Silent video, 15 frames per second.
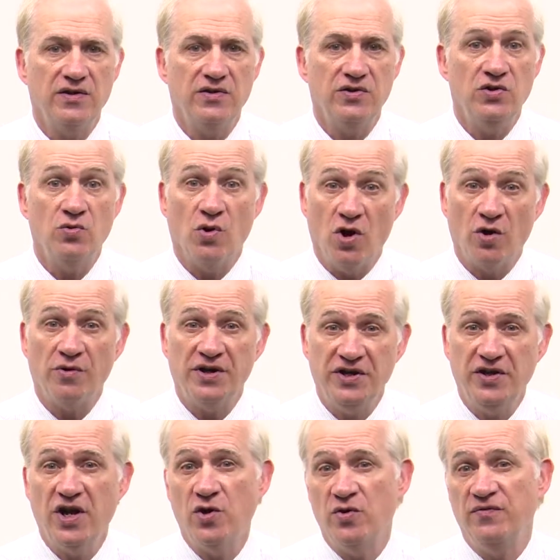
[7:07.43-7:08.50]
You already
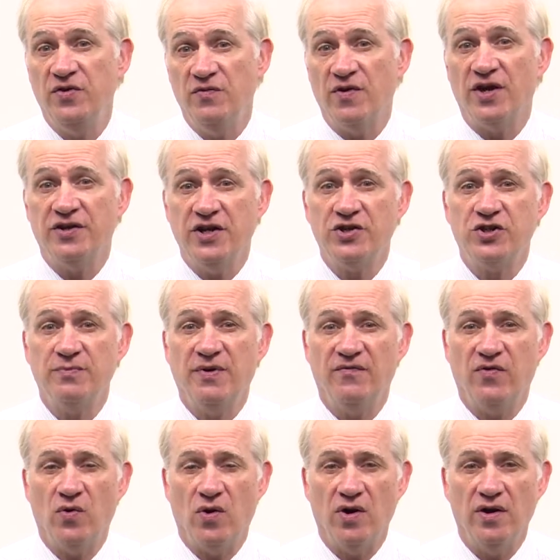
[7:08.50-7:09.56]
know if you've auditioned
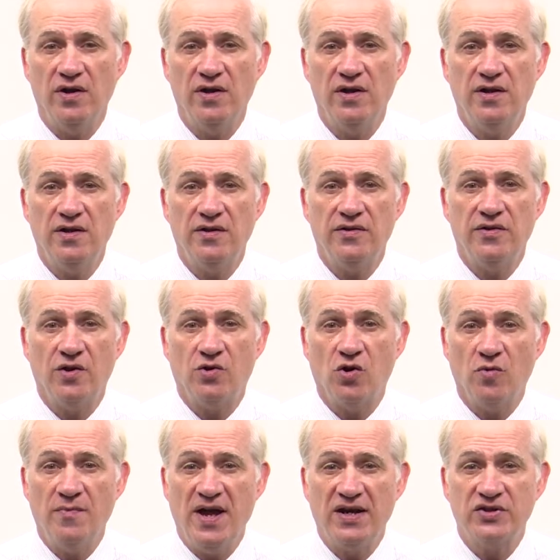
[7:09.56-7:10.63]
before, the
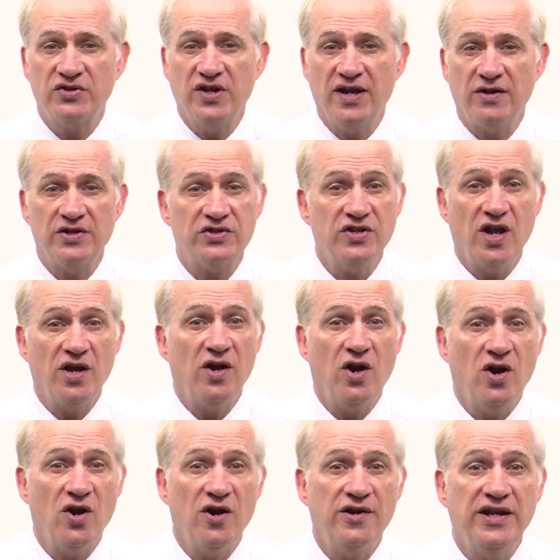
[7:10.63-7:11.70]
chromatic scale is not
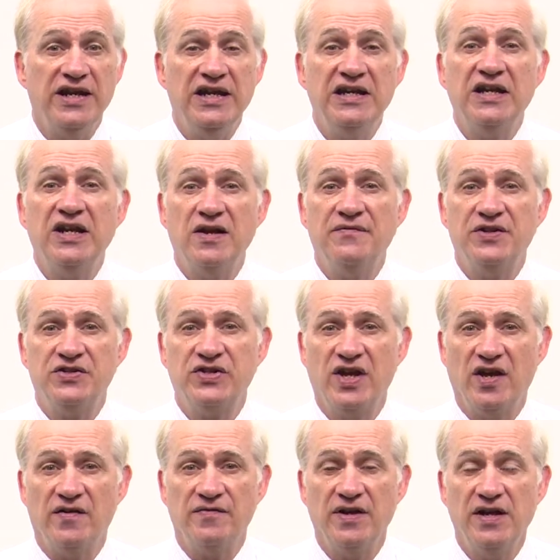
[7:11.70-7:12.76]
hard in and of
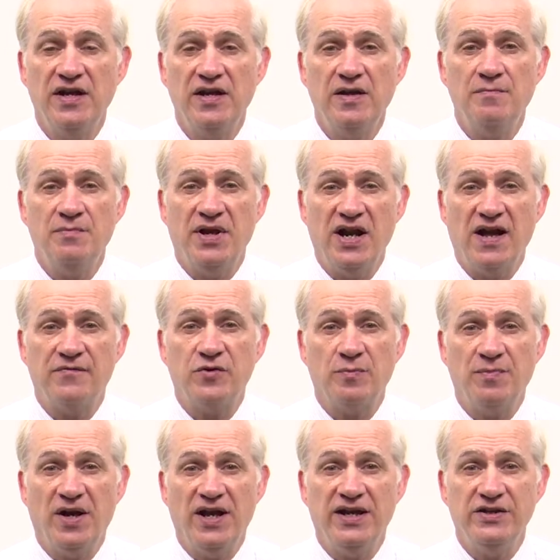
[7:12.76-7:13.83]
itself, but after
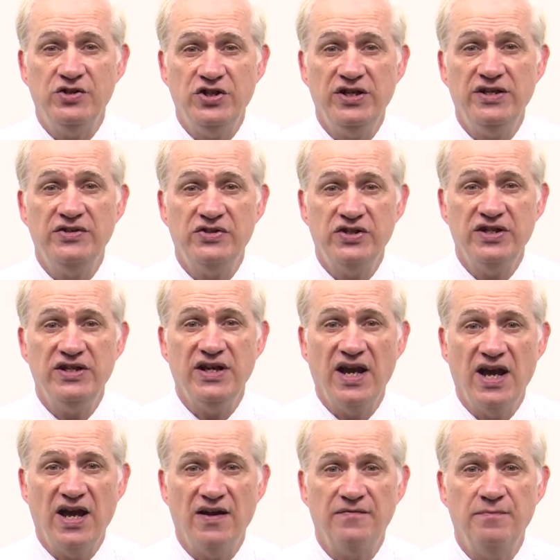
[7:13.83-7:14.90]
playing G, C,
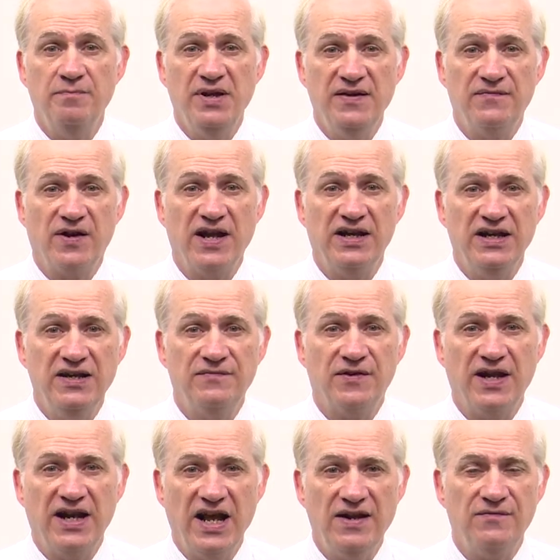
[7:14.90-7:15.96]
F, B flat, E
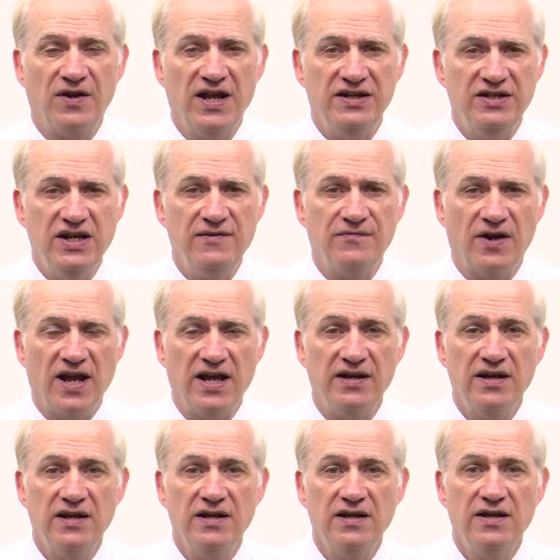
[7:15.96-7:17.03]
flat, A flat, D flat,
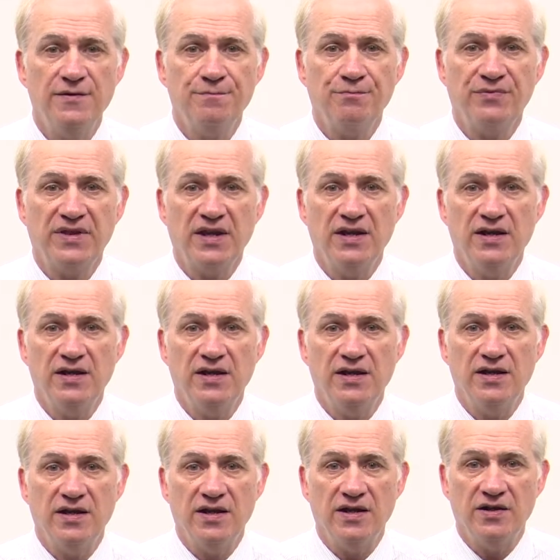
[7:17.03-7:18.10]

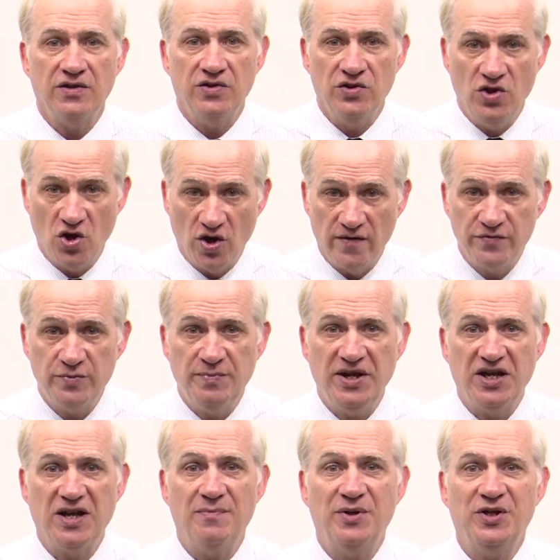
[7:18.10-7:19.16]
nerves pick
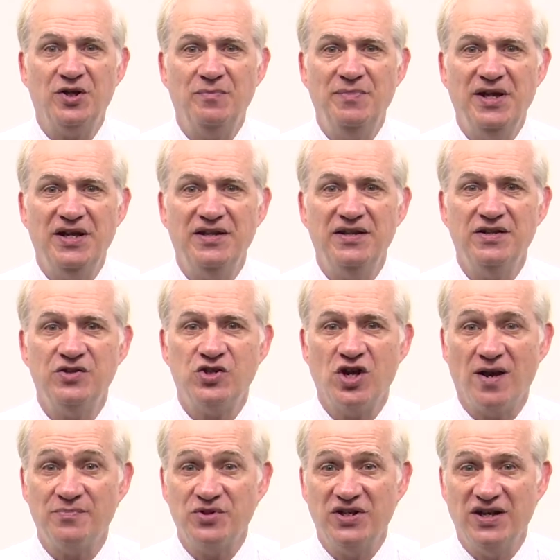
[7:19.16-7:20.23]
up a little bit,
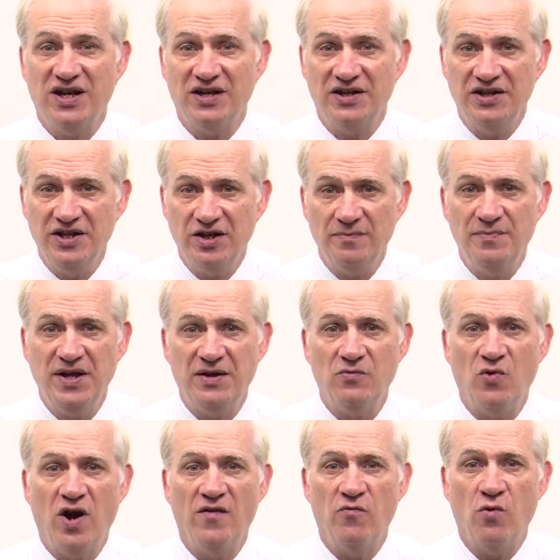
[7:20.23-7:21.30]
chops get a little bit
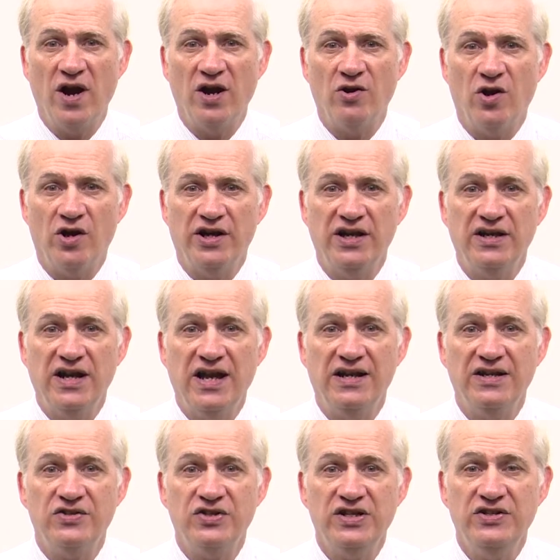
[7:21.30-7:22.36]
of wear on it, and
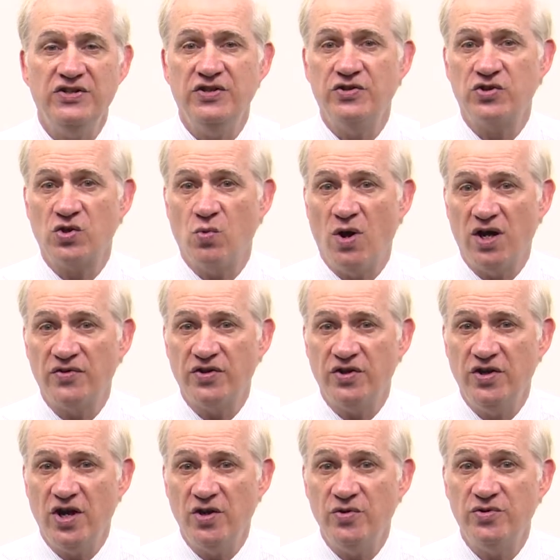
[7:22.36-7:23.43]
it's easy to squawk the
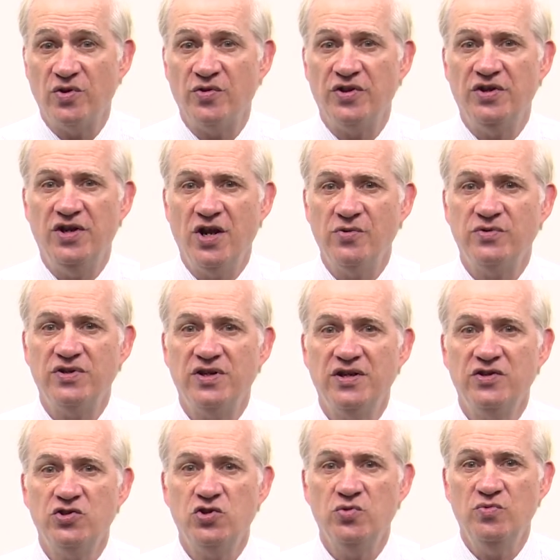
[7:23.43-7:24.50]
note or the note
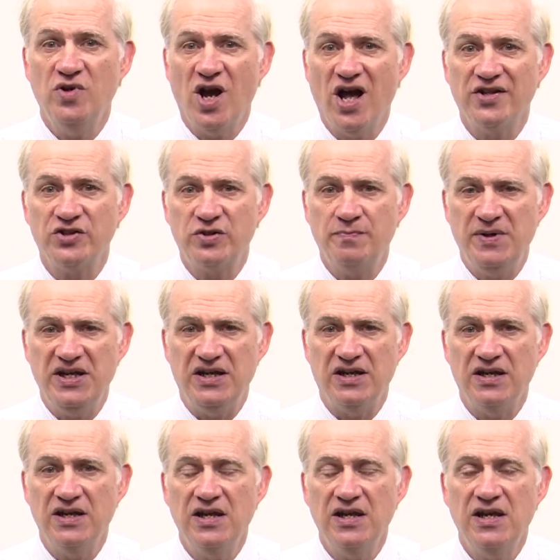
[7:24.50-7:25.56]
to not speak.
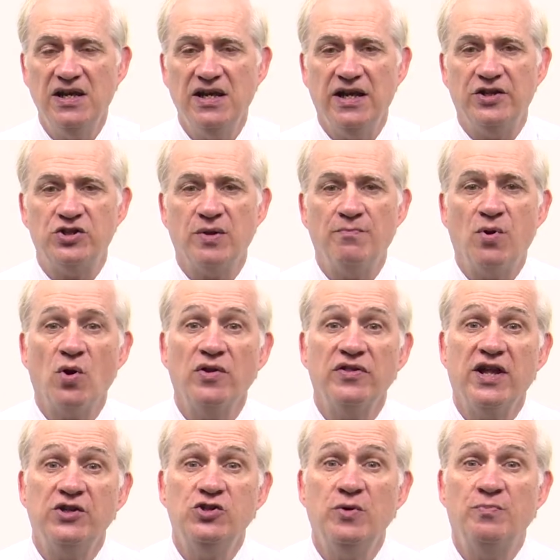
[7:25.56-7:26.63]
It's important
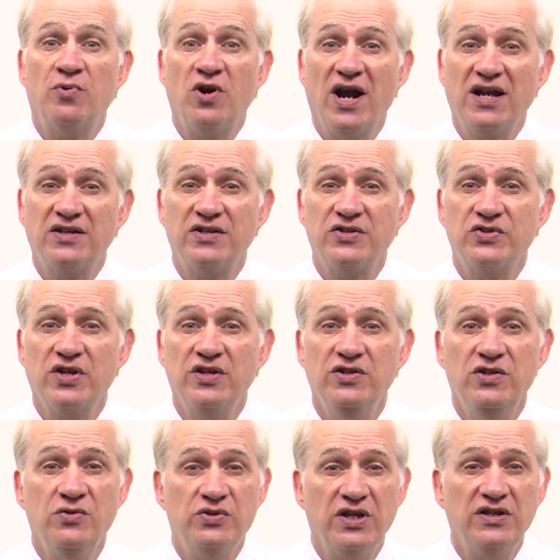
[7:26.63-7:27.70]
that you practice
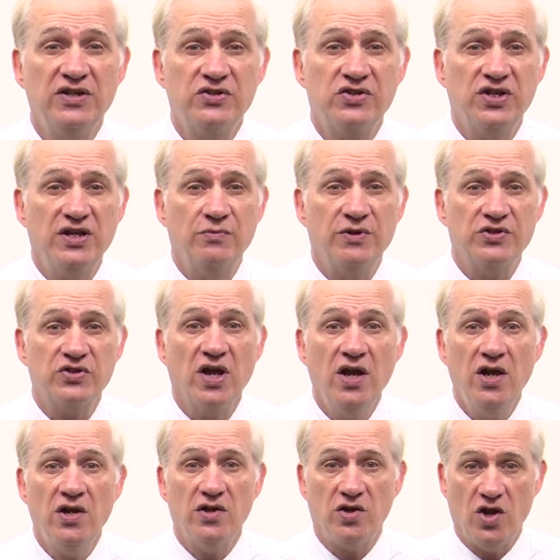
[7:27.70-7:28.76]
using this sequence.
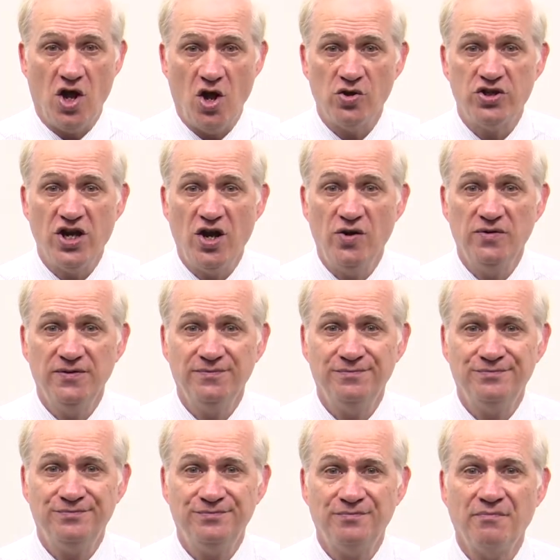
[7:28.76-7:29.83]
Long tone,
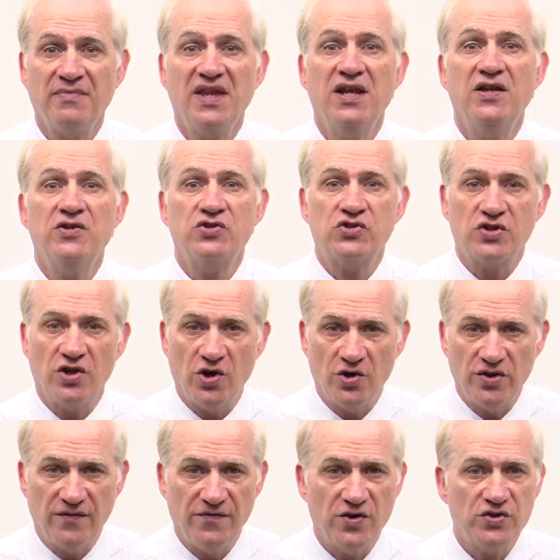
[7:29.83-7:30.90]
slur the
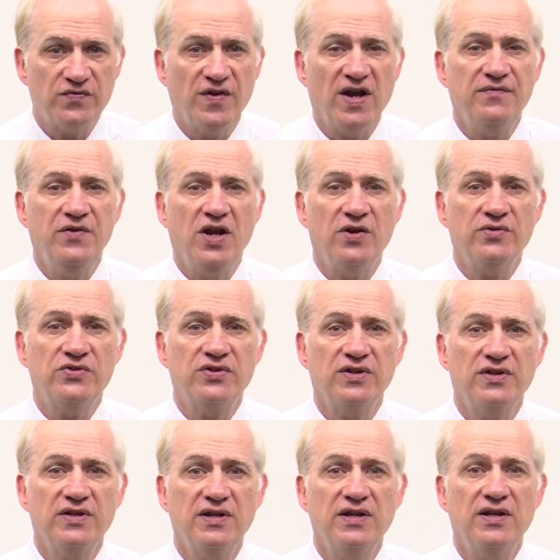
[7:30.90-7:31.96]
first 5 notes,
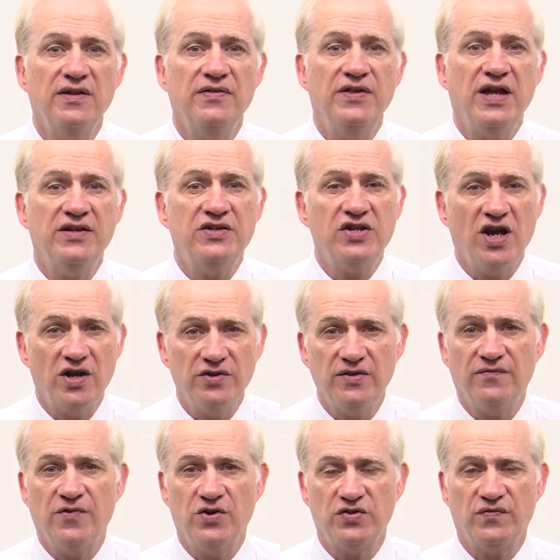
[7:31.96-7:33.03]
then tongue the
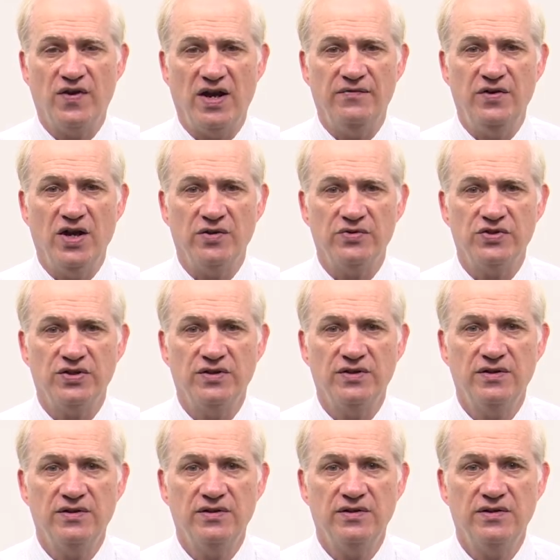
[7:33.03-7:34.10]
first 5 notes.
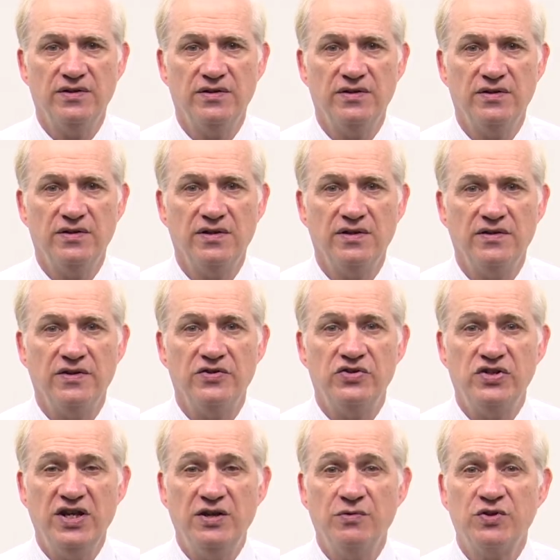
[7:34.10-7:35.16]
The
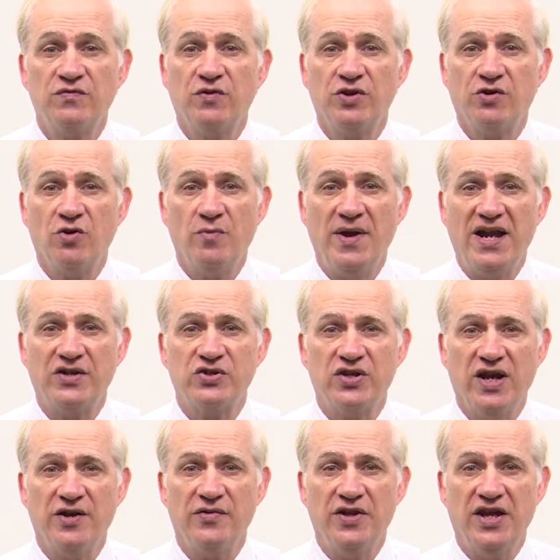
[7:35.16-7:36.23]
sequence for the chromatic
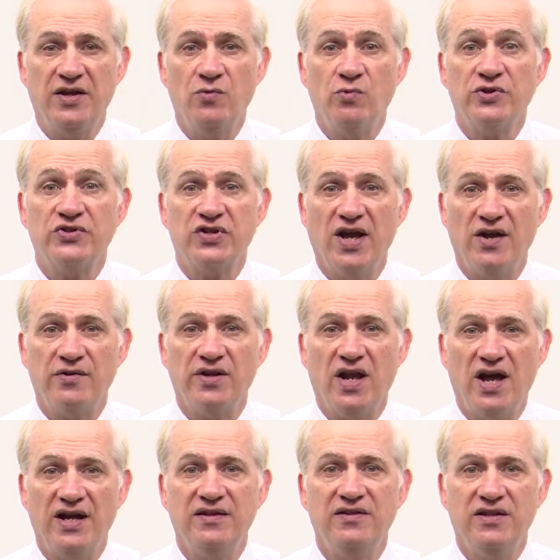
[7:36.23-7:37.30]
scale then will sound
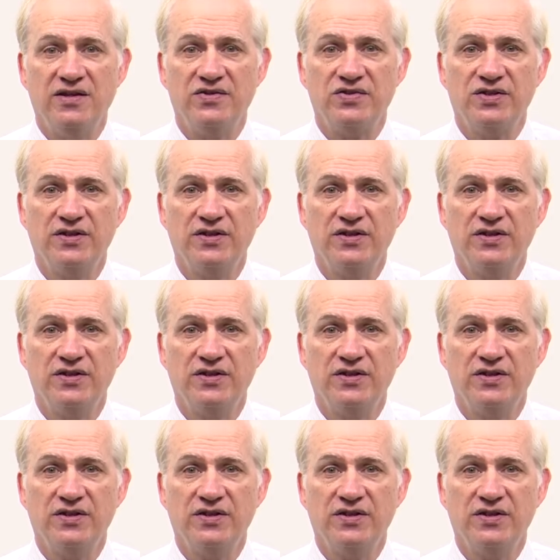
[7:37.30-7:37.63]
like this.